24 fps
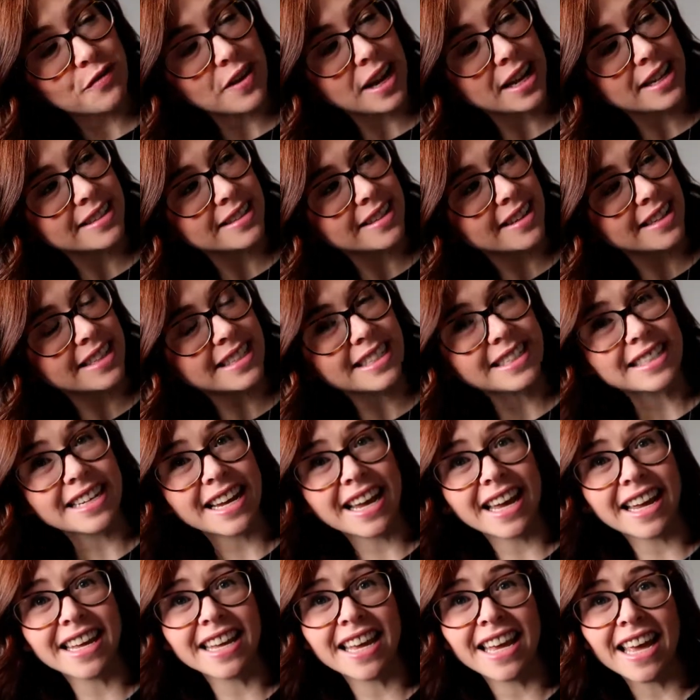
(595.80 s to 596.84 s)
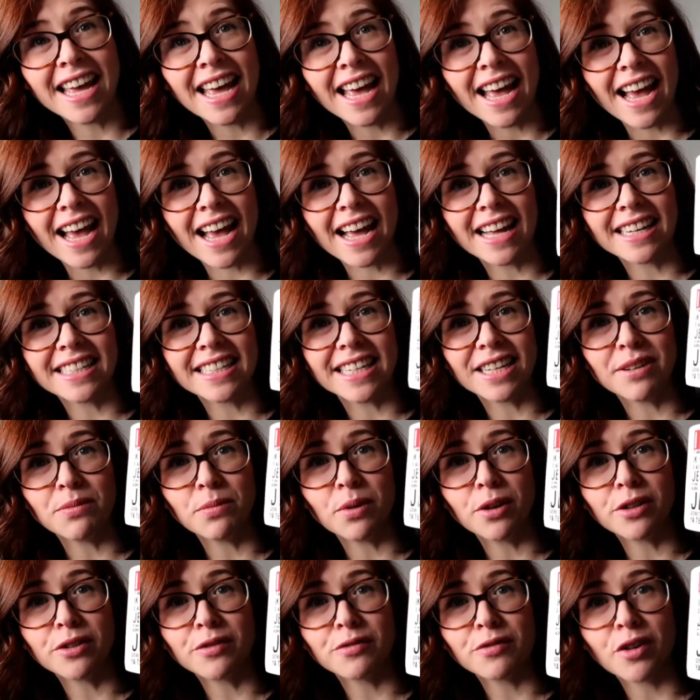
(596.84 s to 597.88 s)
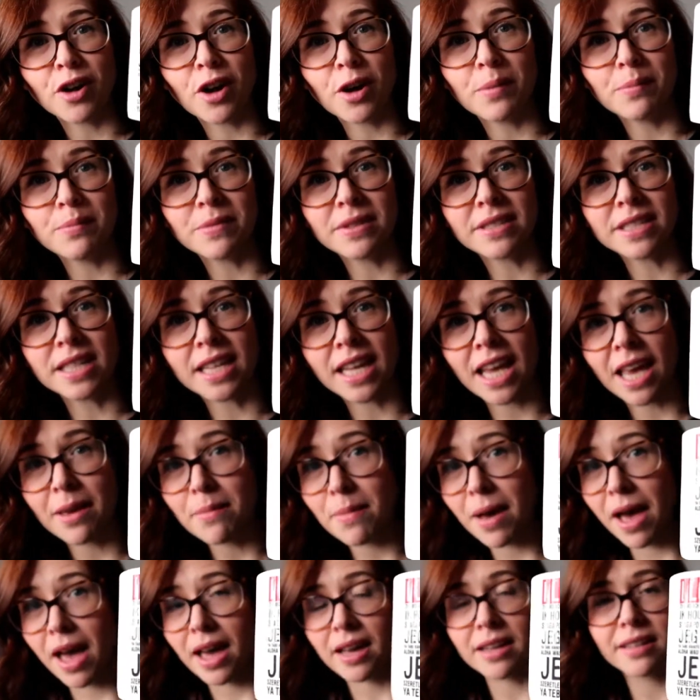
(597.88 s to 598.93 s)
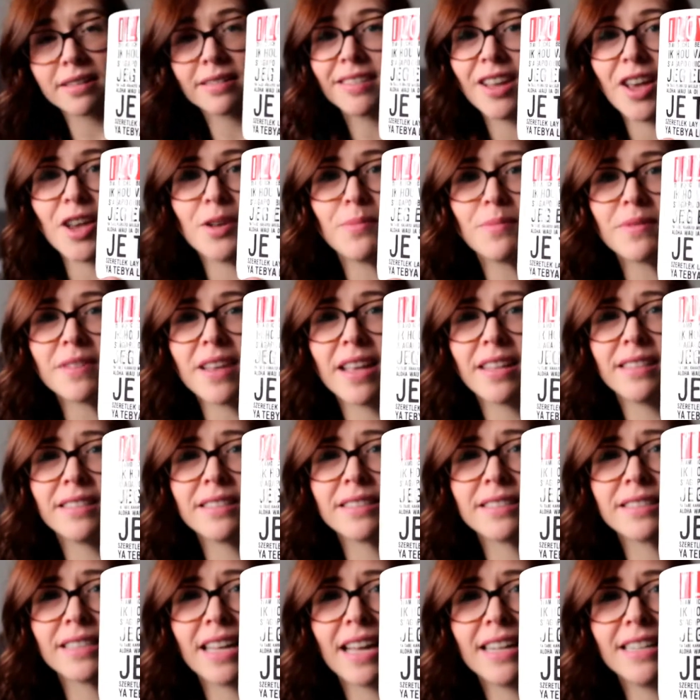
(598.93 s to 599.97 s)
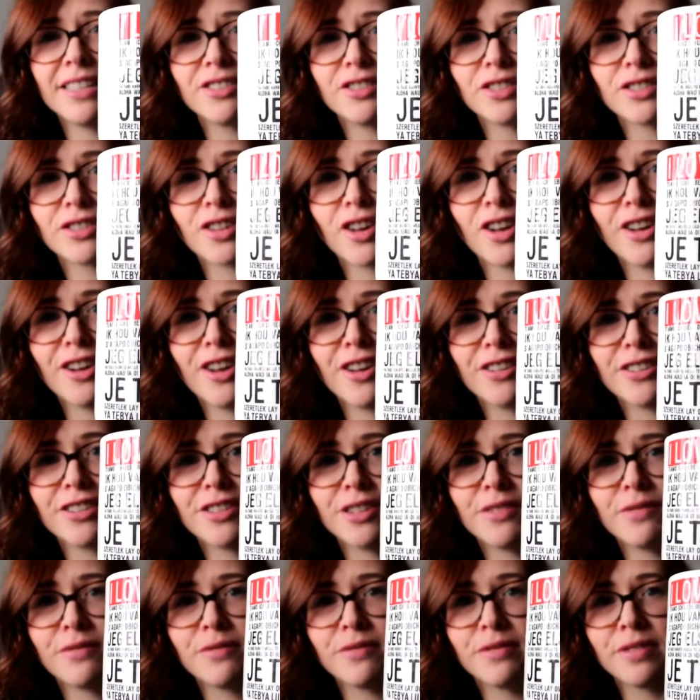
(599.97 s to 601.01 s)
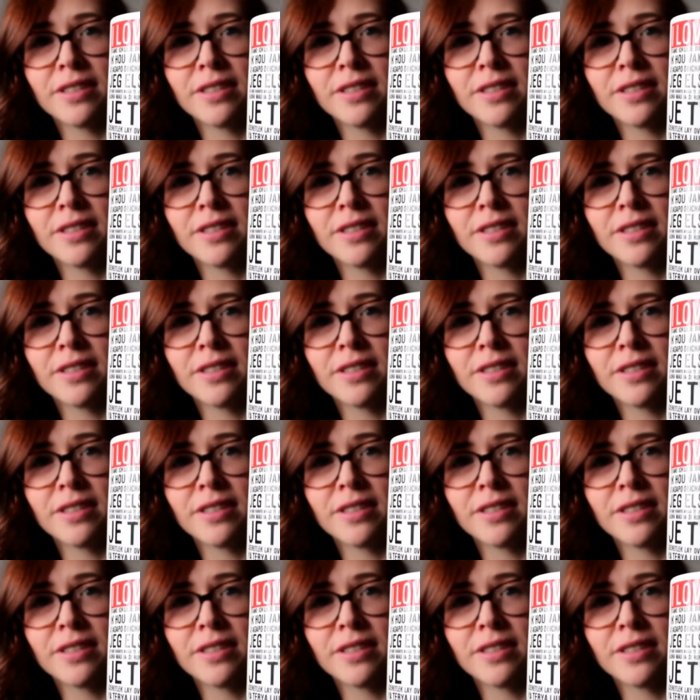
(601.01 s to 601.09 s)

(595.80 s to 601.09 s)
Valentine's Day, and it was from TK Maxx Home Sense, and it's just got lots of